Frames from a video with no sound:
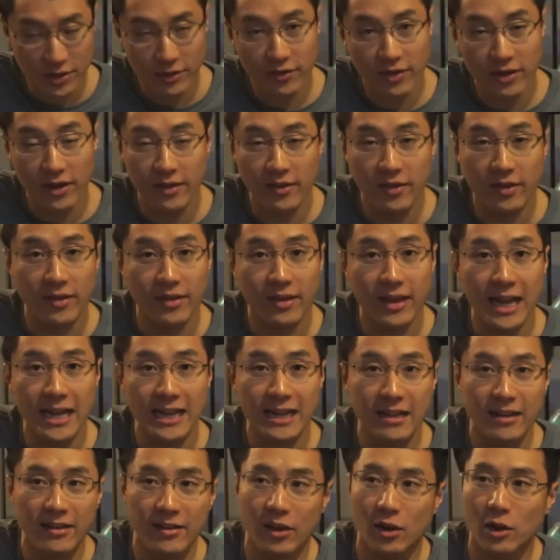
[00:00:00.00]
of these is that
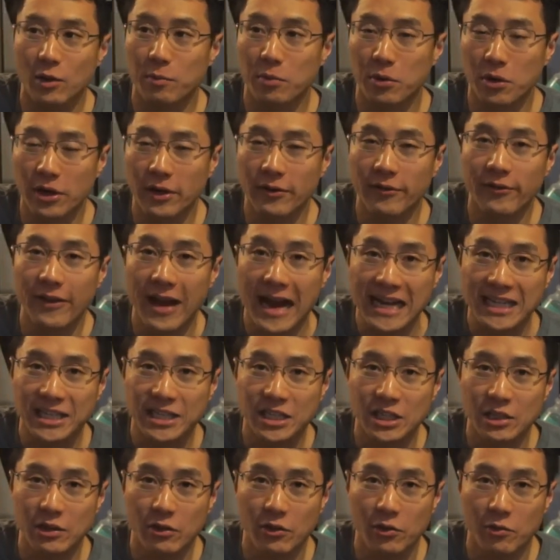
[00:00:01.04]
these are pretty fast
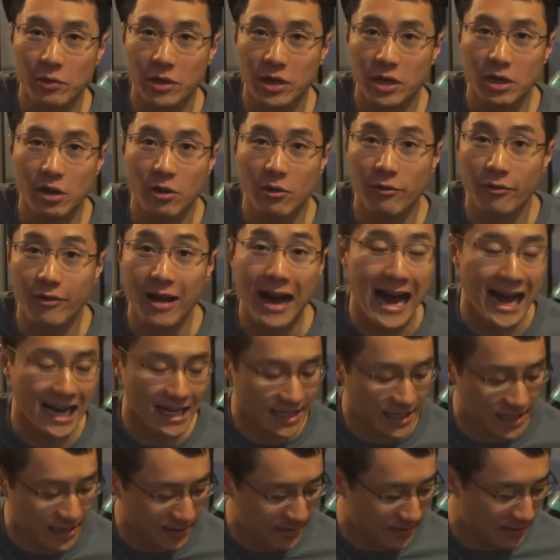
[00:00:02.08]
shoes when you go
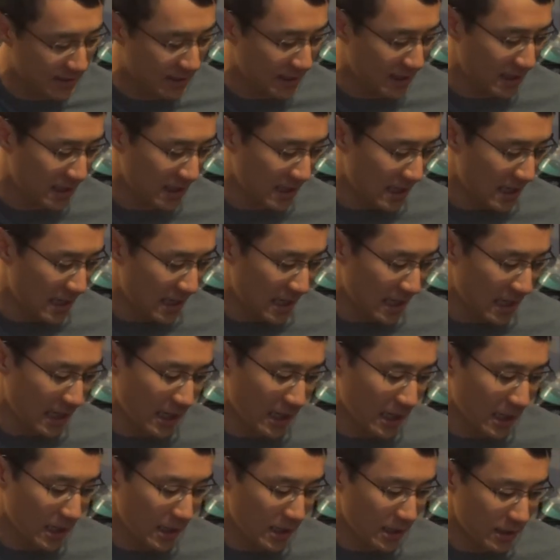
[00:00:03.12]
fast.
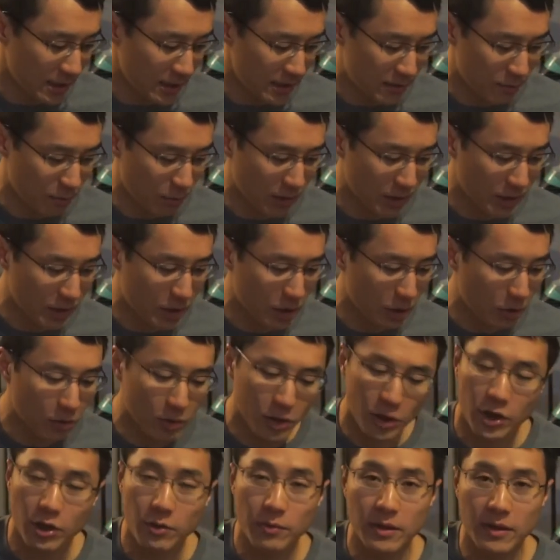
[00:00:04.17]
And when you go a
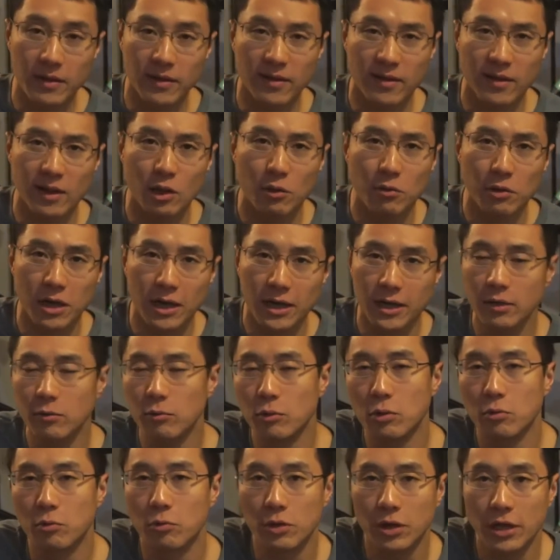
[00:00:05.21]
little bit slower, you
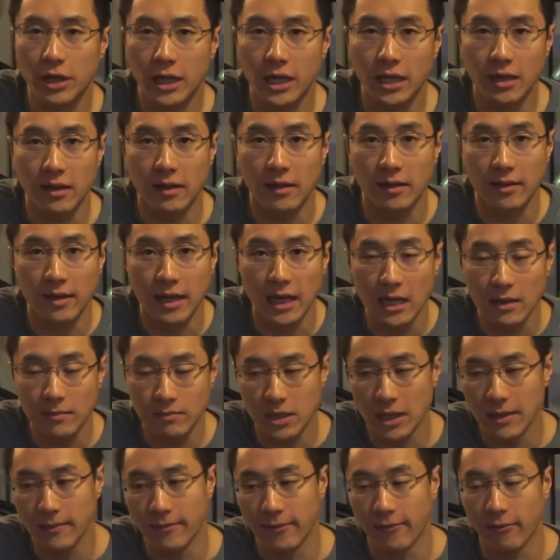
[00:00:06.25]
won't really get the same
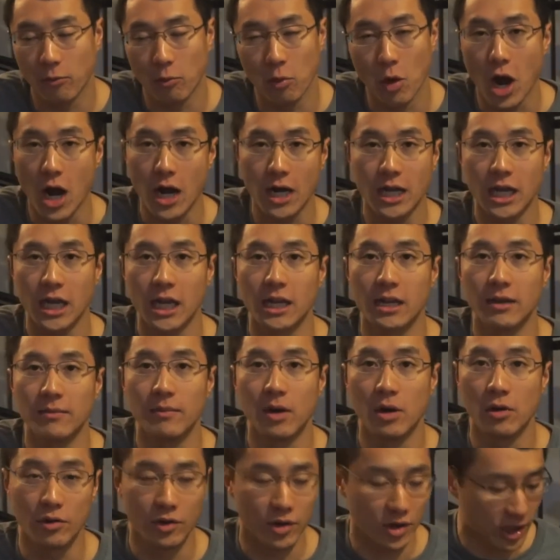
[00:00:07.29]
type of rocking
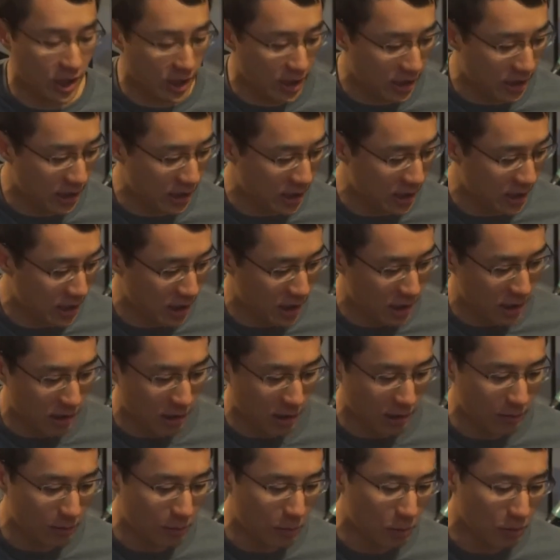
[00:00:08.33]
motion,
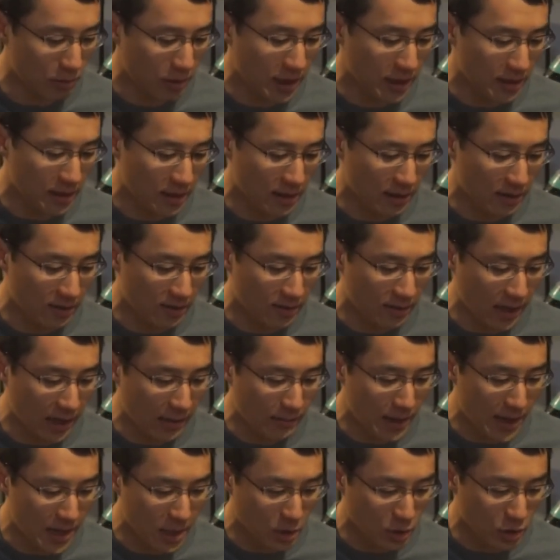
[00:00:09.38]
or you won't get the
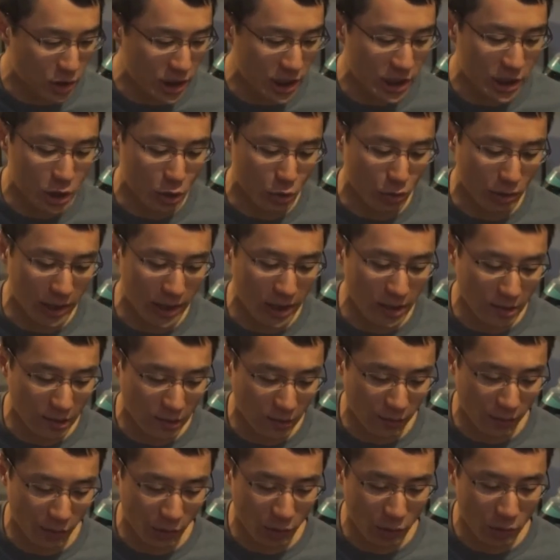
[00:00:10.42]
same energy
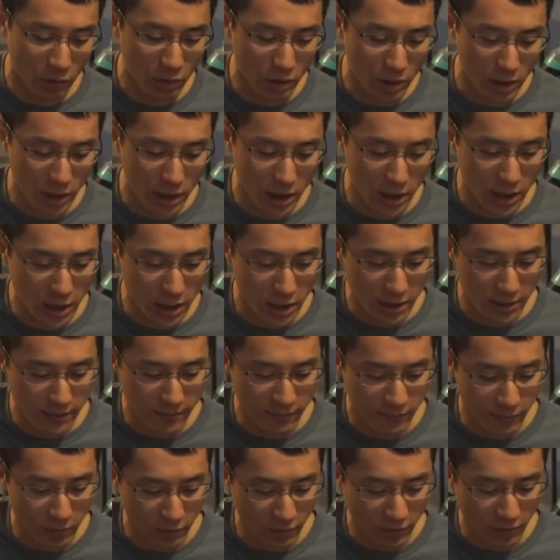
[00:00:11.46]
transfer
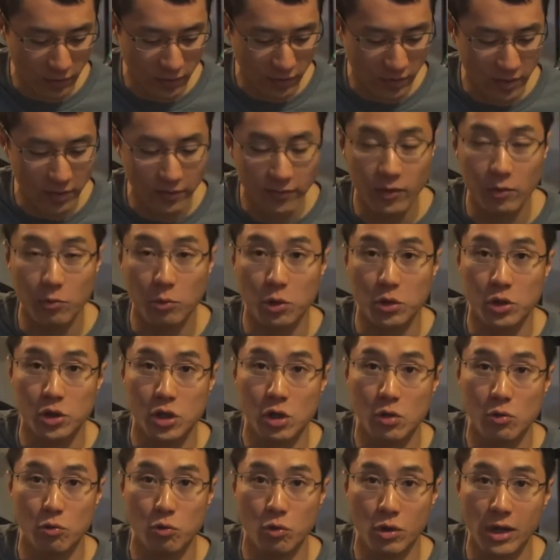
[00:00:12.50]
versus if you were to
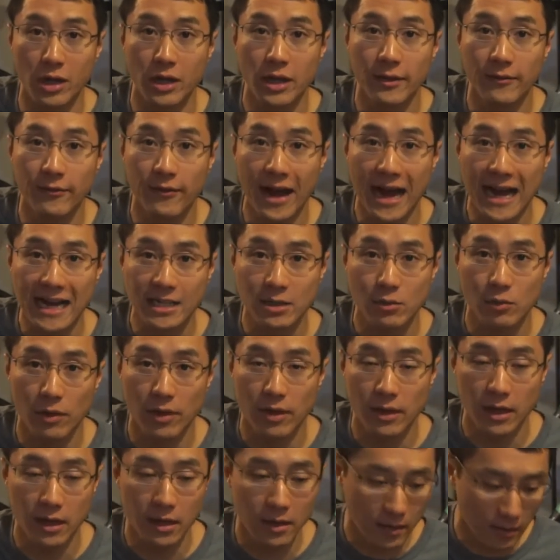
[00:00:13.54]
go really fast with
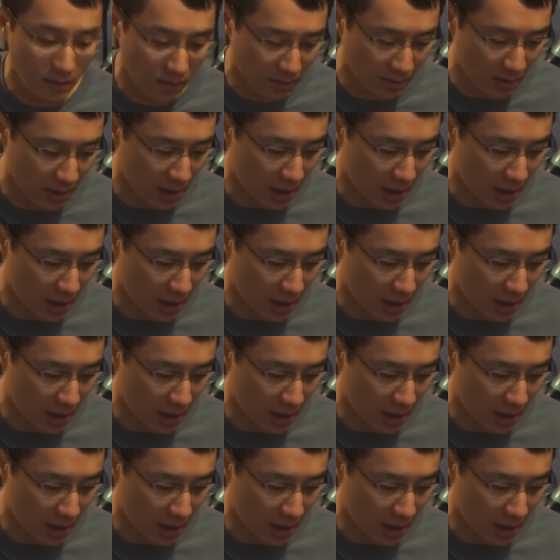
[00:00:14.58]
these.